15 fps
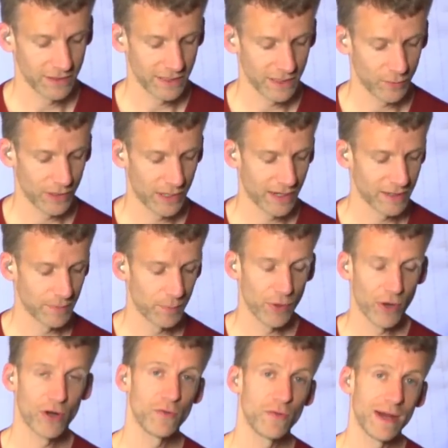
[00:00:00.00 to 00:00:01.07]
You can hear we had a
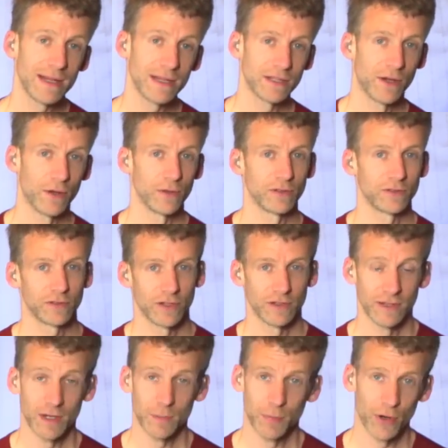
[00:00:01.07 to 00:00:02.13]
bar of eighth notes
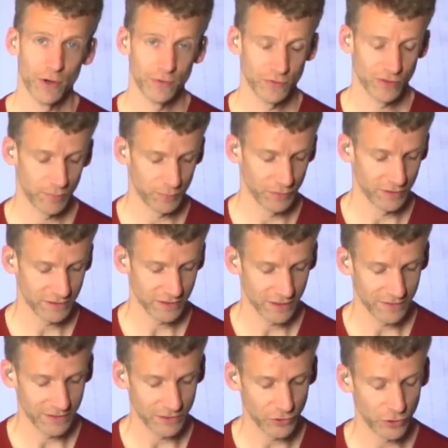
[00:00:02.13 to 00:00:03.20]
and then a bar of triplets
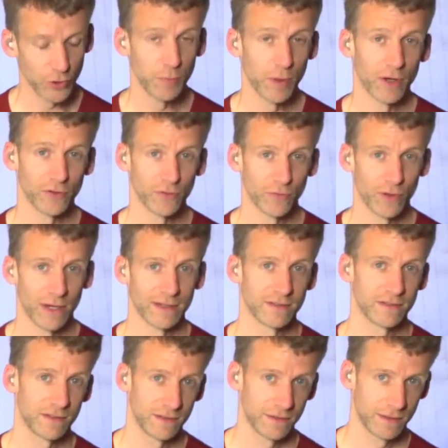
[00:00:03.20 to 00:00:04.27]
and then two bars of
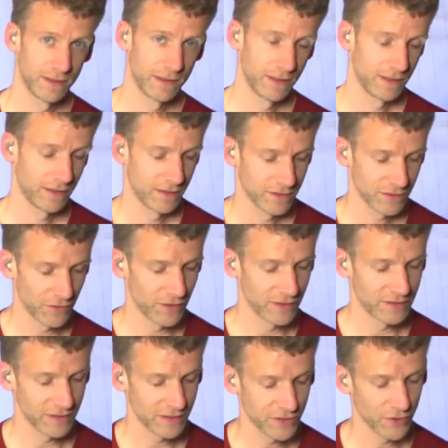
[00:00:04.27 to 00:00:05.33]
rest. So
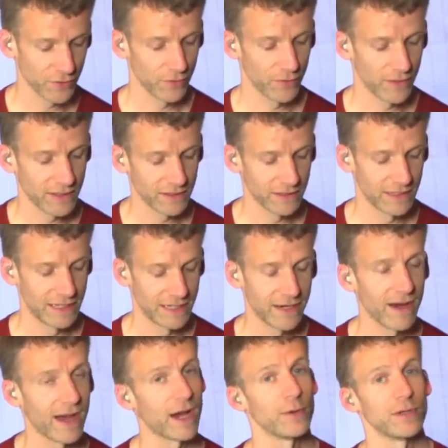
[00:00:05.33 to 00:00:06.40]
this is so that they can
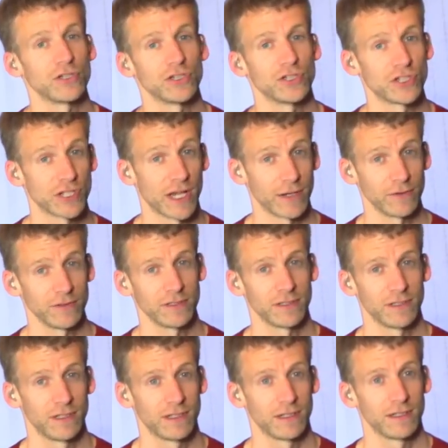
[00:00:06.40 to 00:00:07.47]
hear how it should sound.
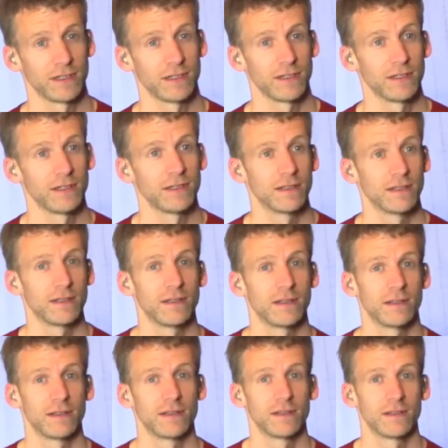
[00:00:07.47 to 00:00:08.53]

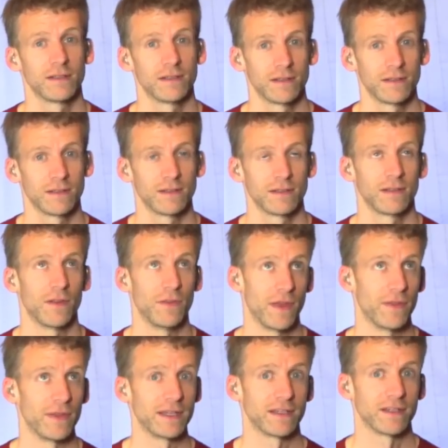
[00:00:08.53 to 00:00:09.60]
And
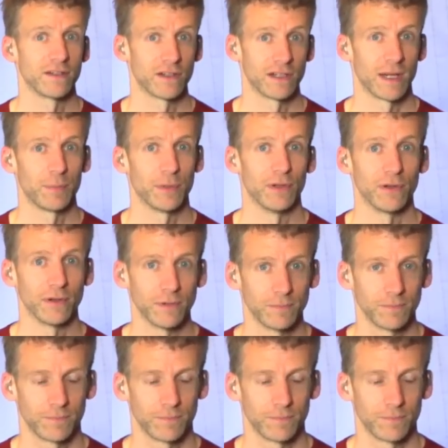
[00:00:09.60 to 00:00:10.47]
then they can clap along.